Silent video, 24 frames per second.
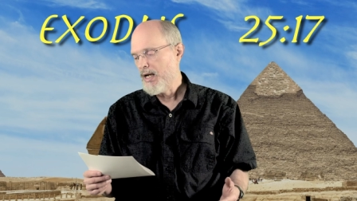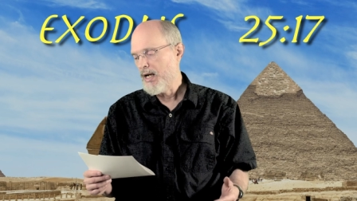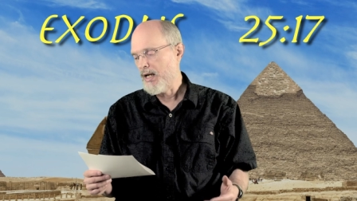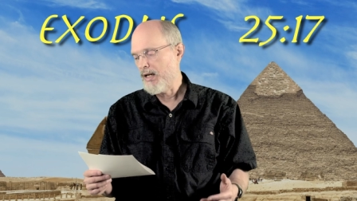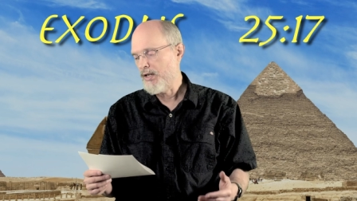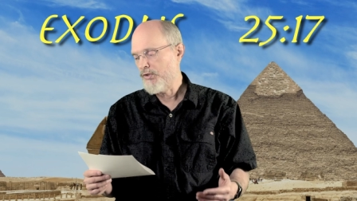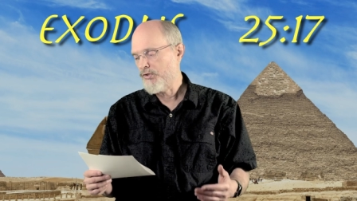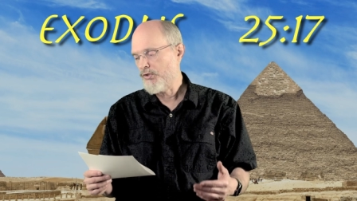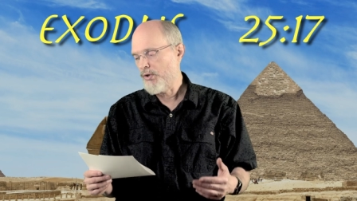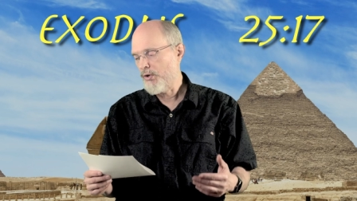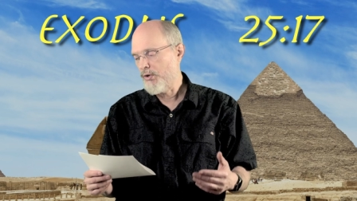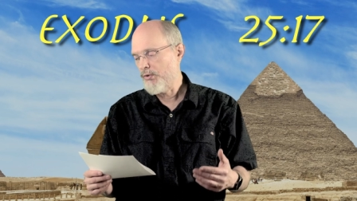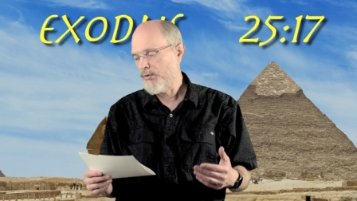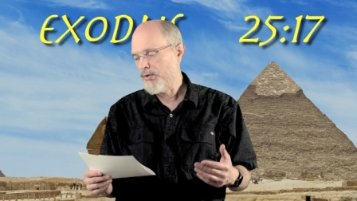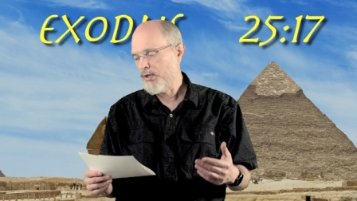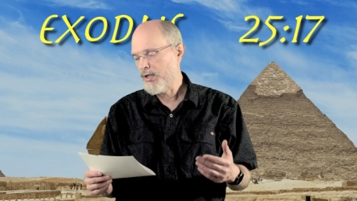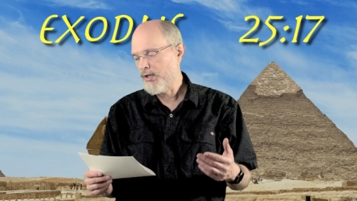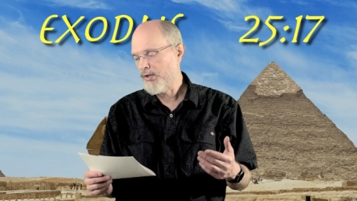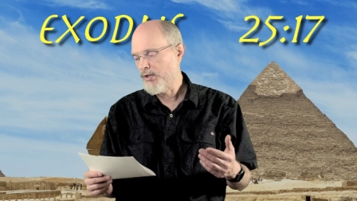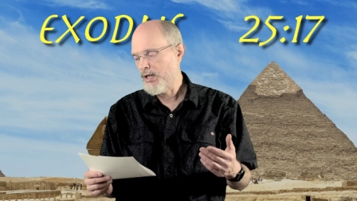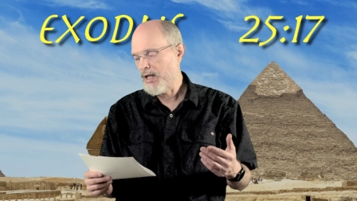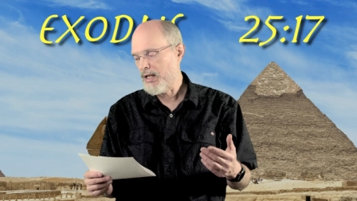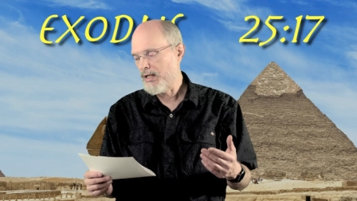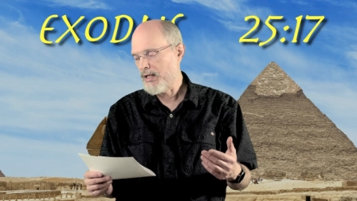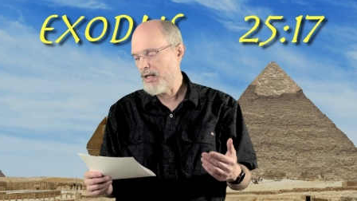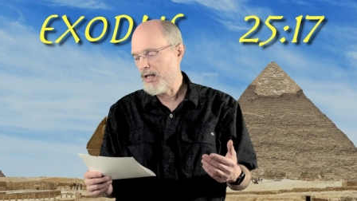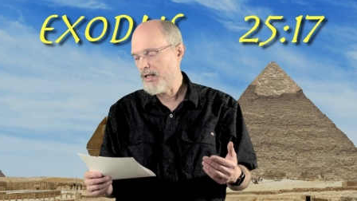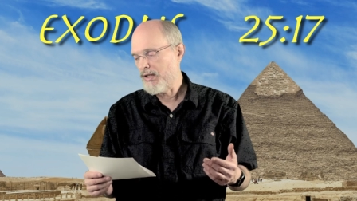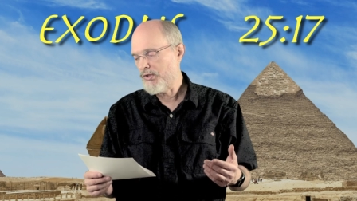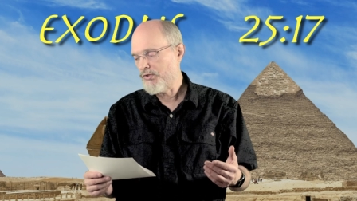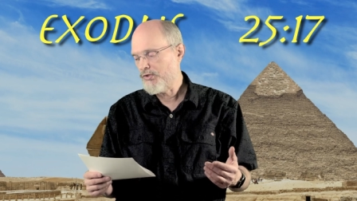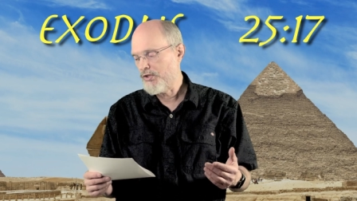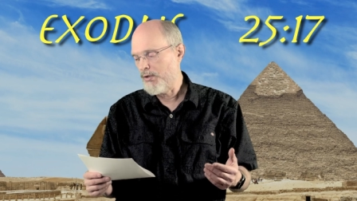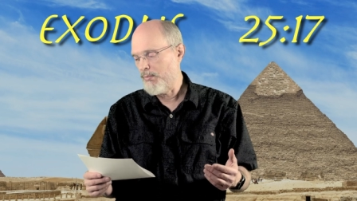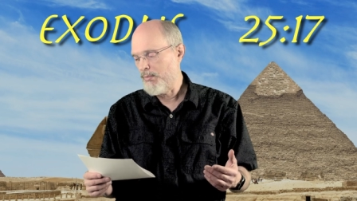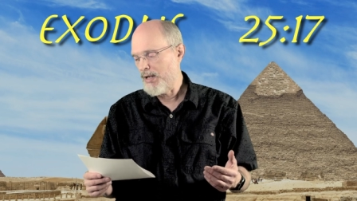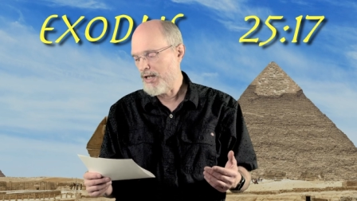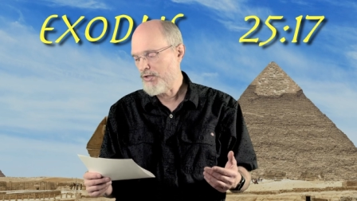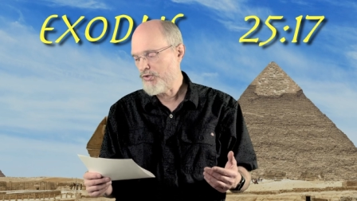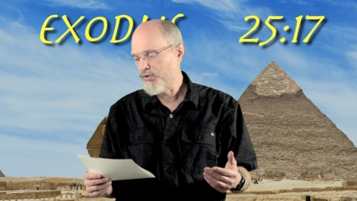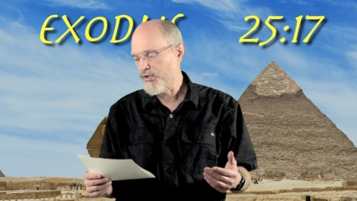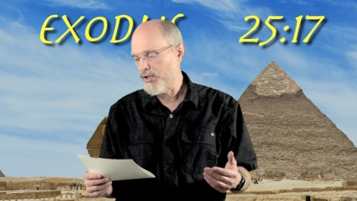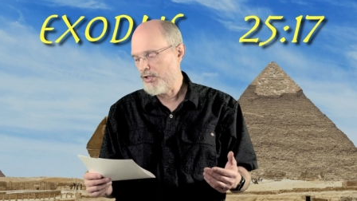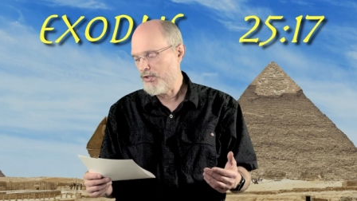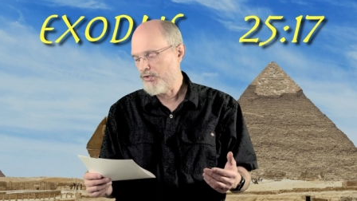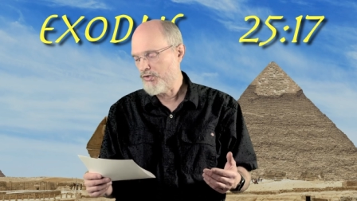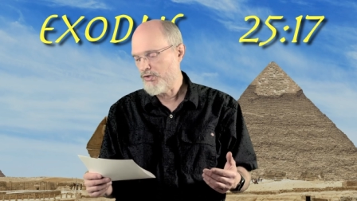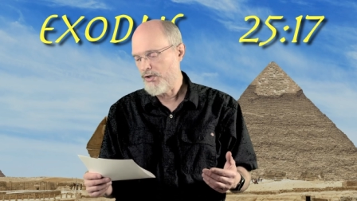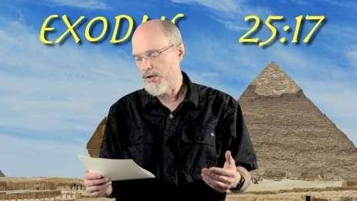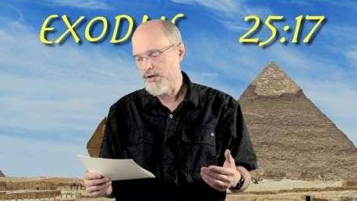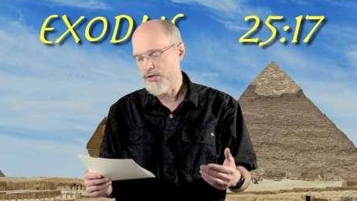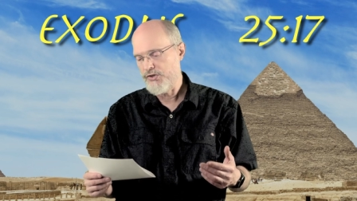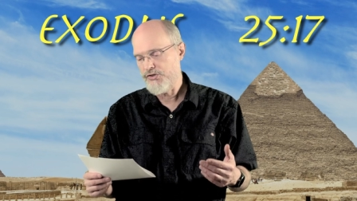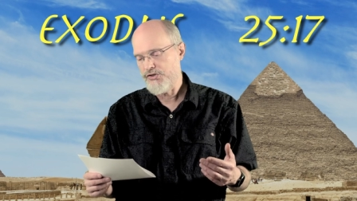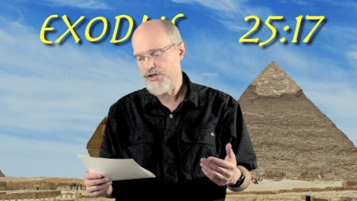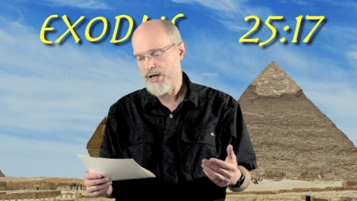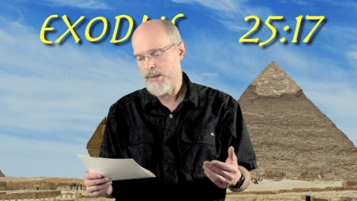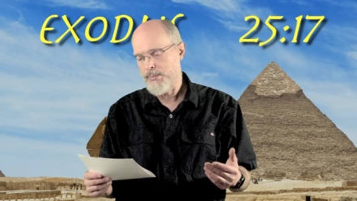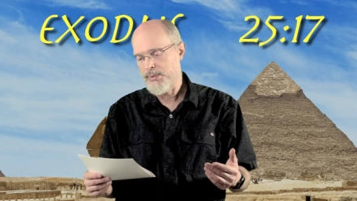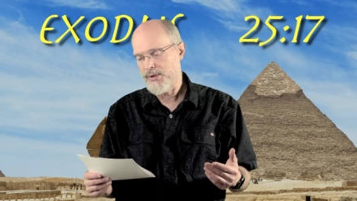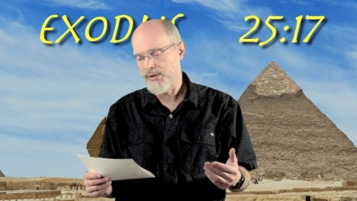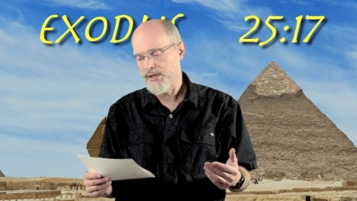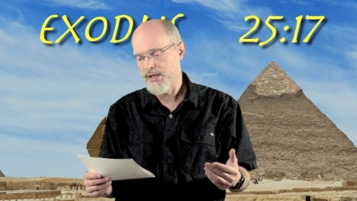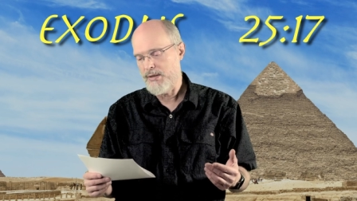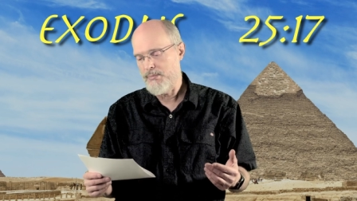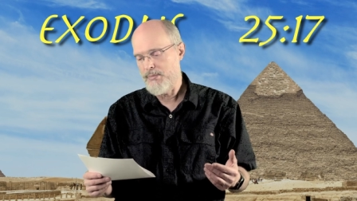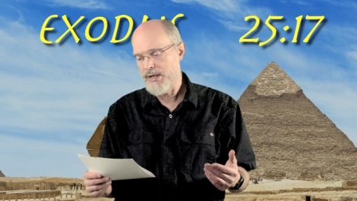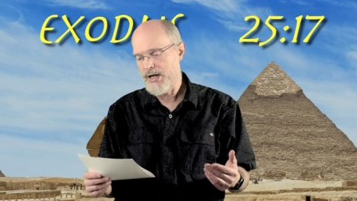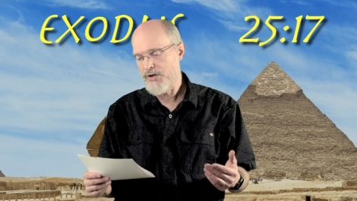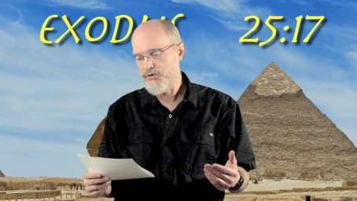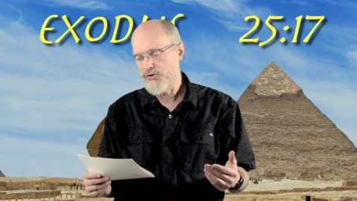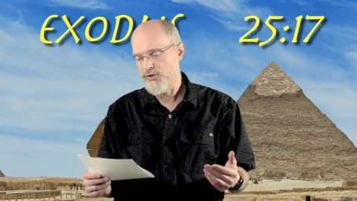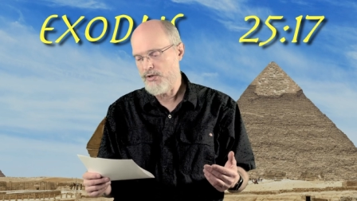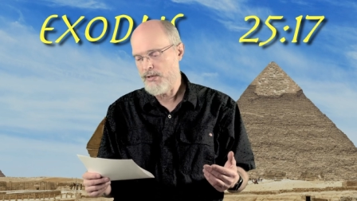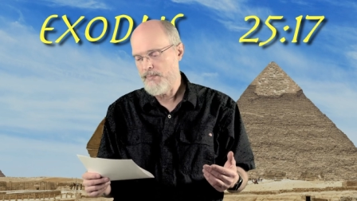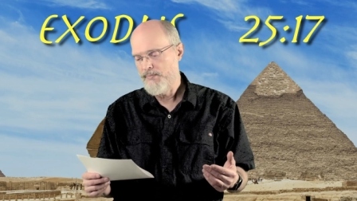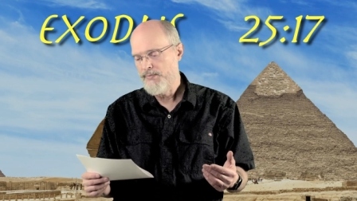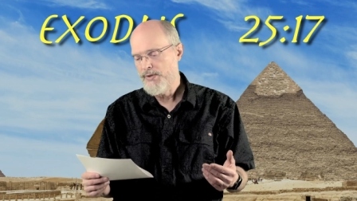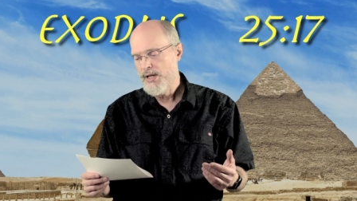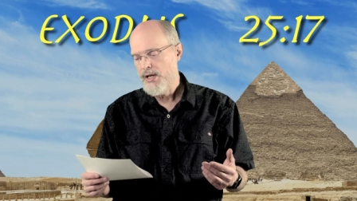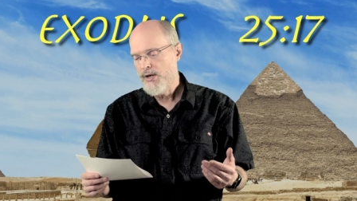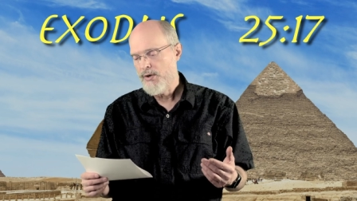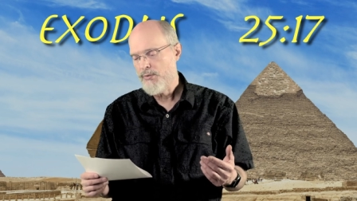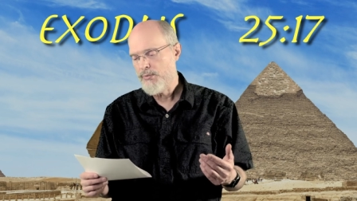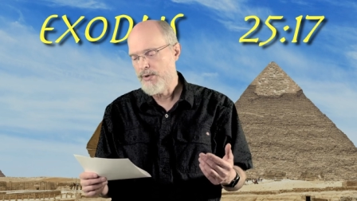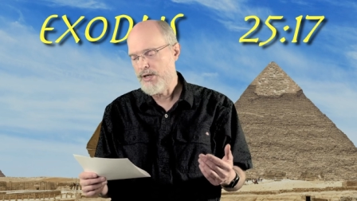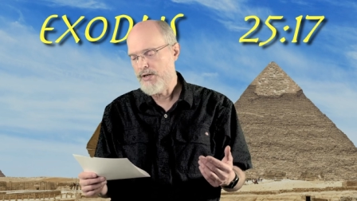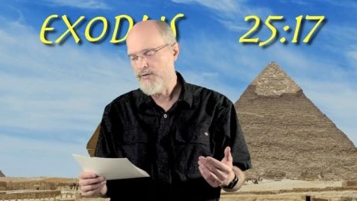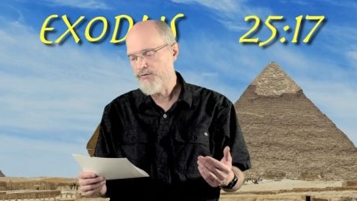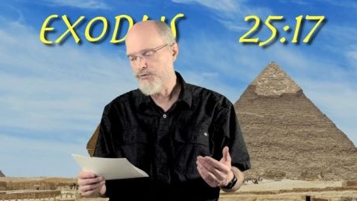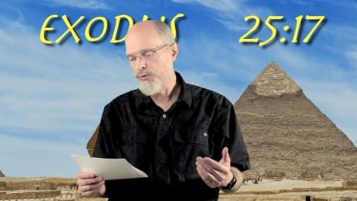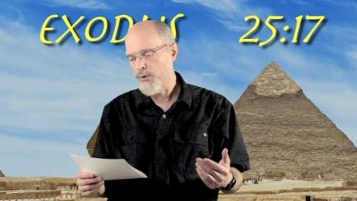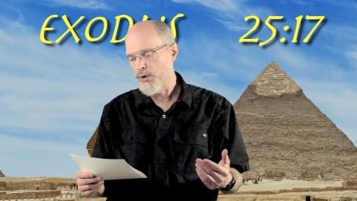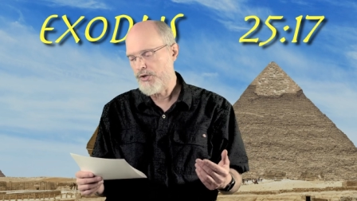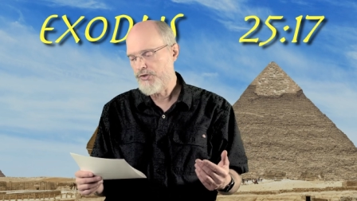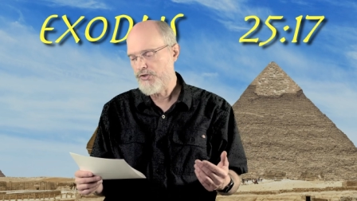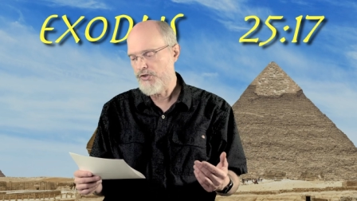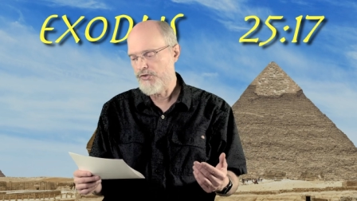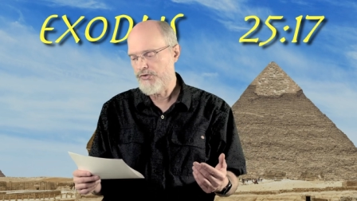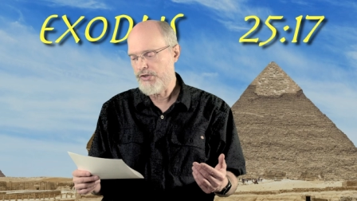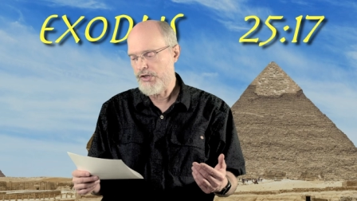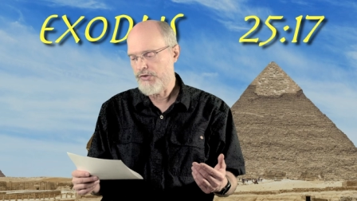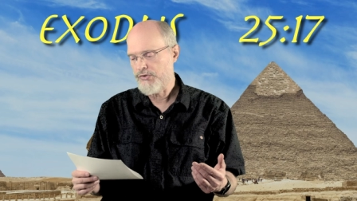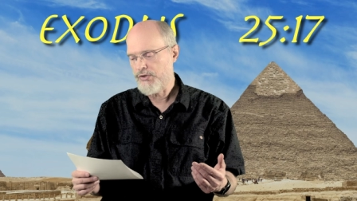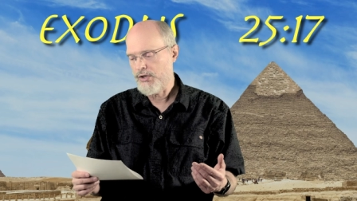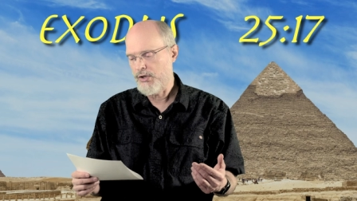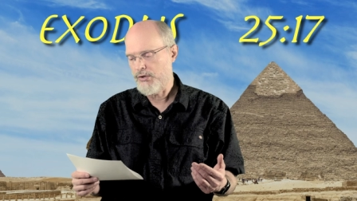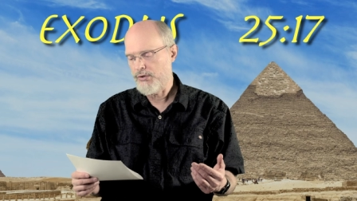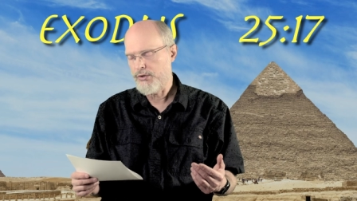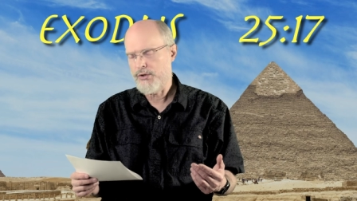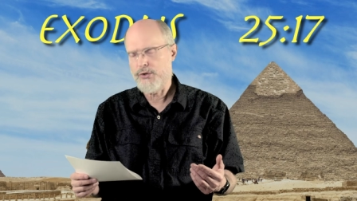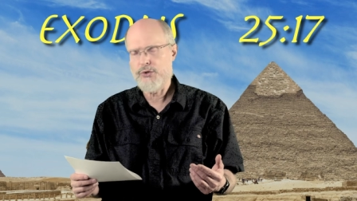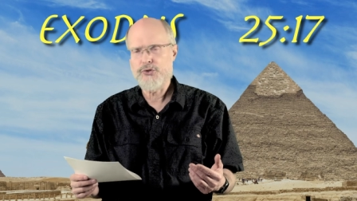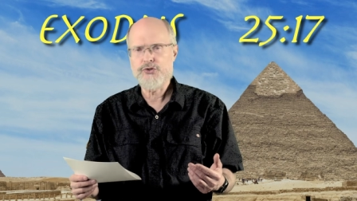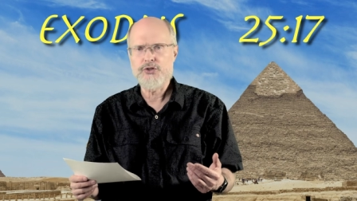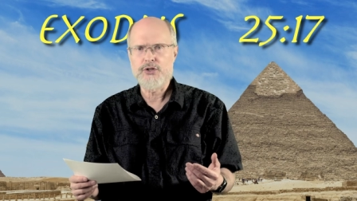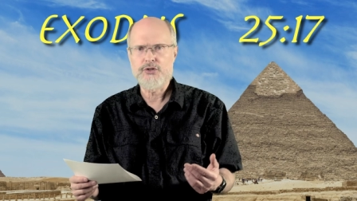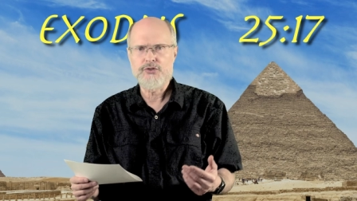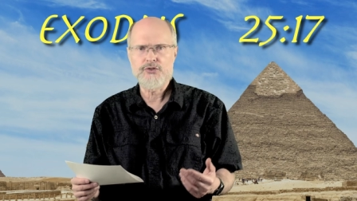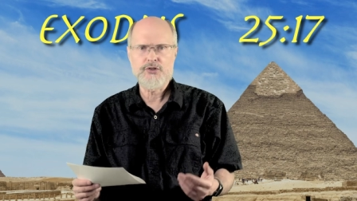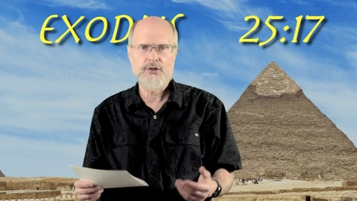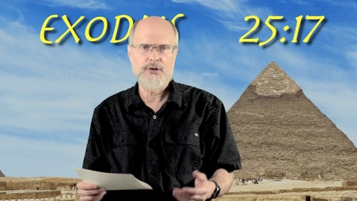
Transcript: and its own and that its dimensions are separately measured reinforces this conclusion.